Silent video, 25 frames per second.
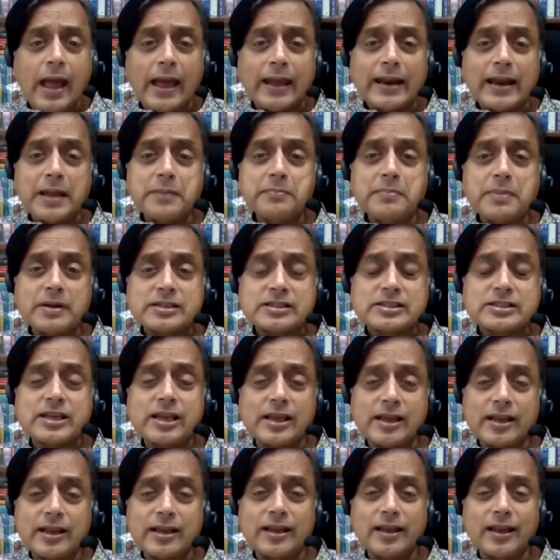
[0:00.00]
And I must
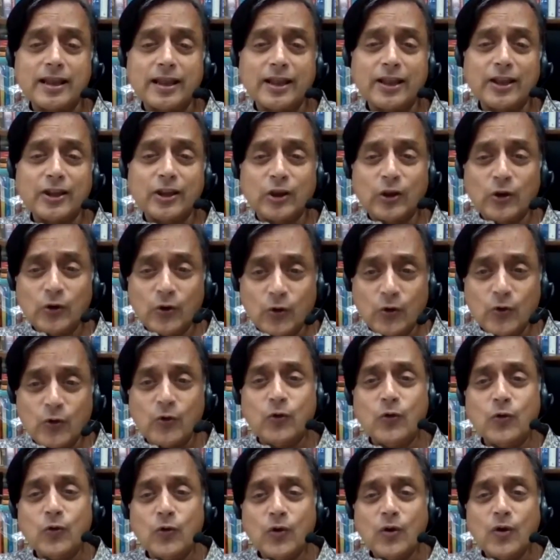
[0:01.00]
say,
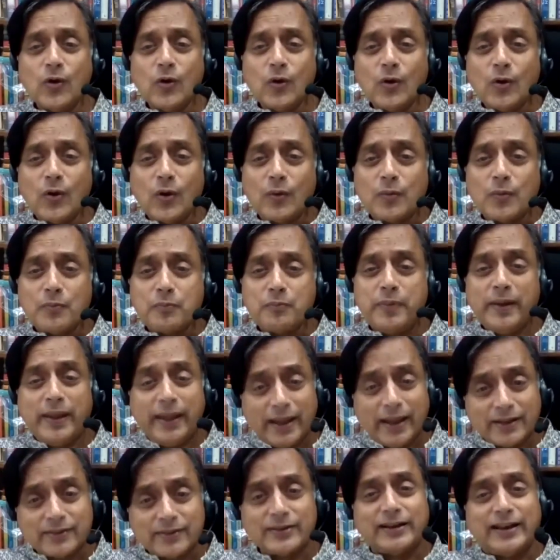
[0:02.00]
you
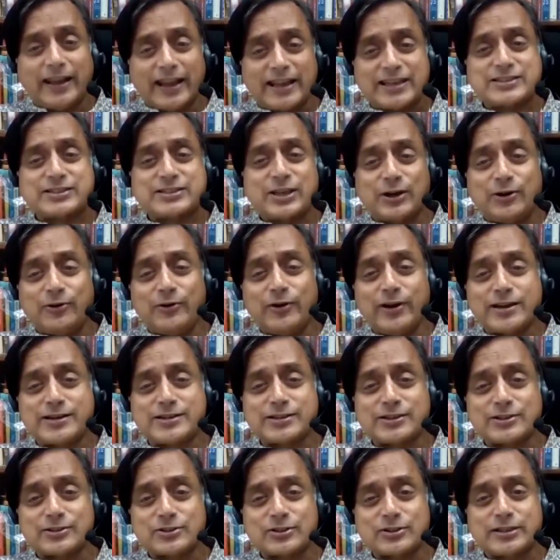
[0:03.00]
being the next
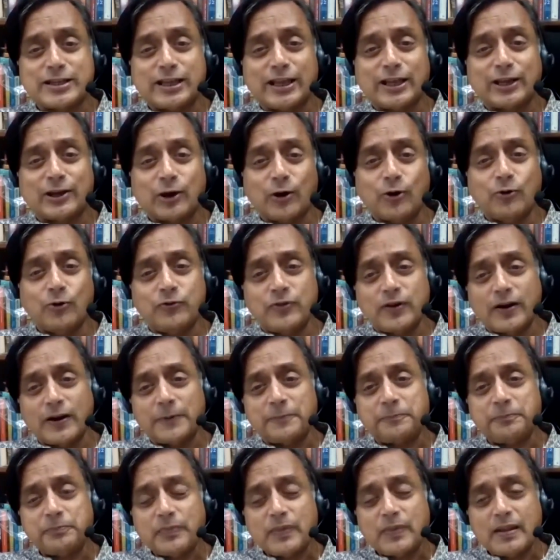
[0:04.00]
generation to take over
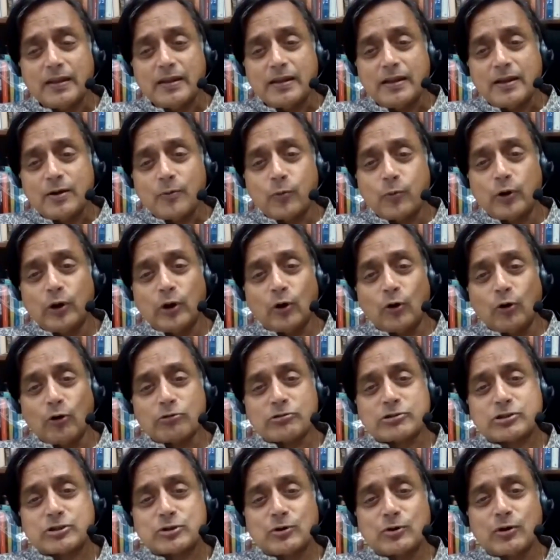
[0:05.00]
will
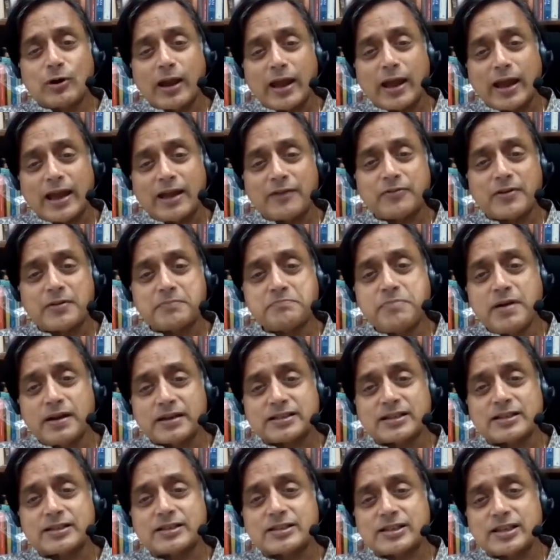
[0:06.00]
also have a
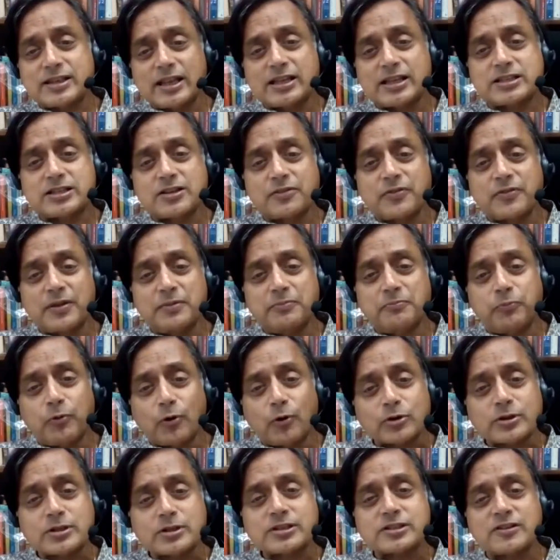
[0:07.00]
better sense of the
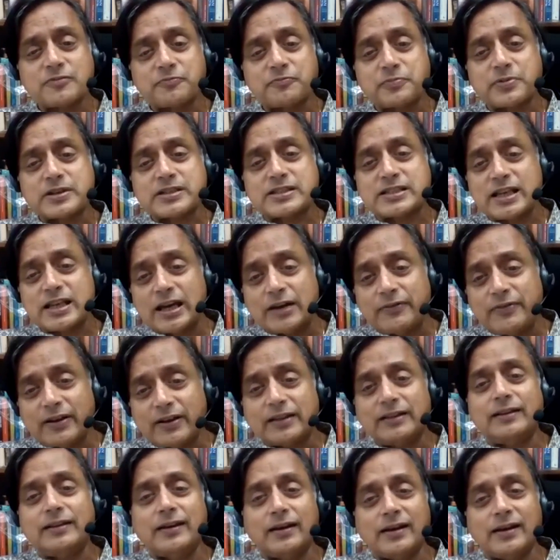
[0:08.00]
importance of
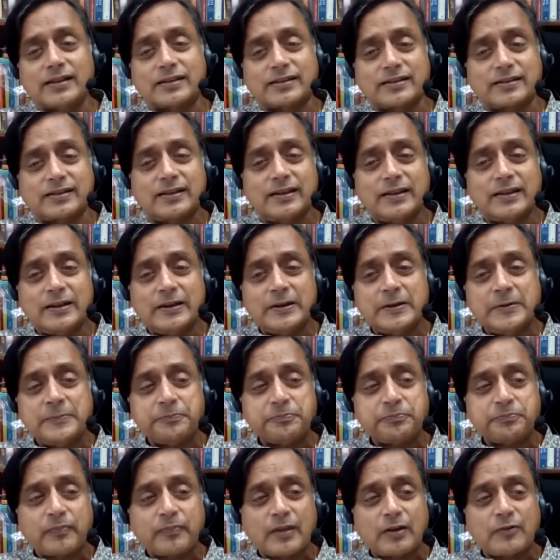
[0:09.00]
preserving the earth
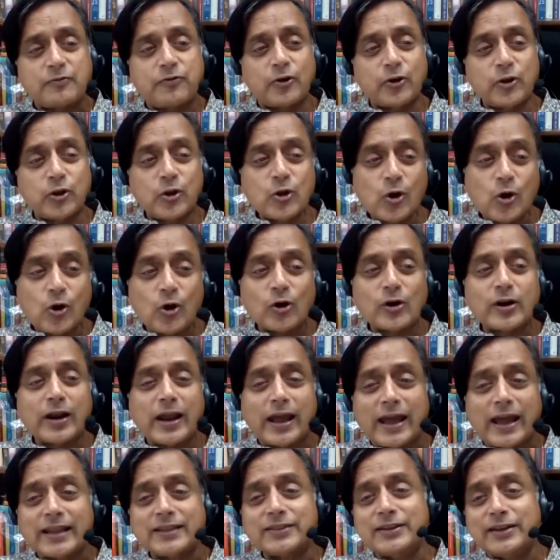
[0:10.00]
for your
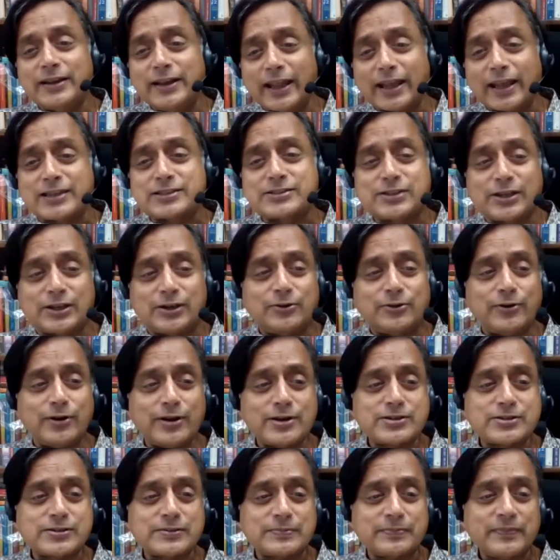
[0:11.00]
and the next
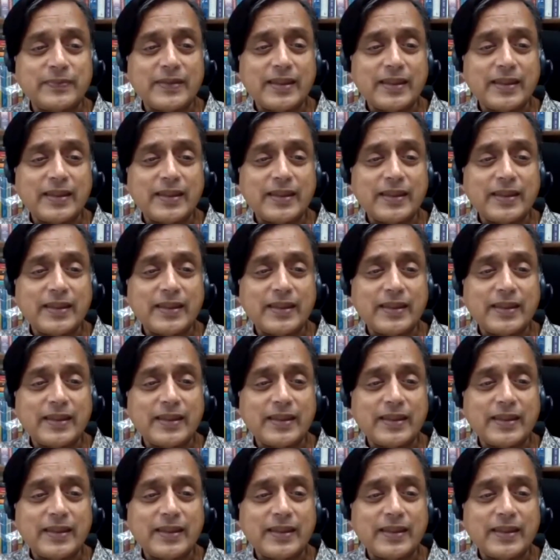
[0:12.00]
generation.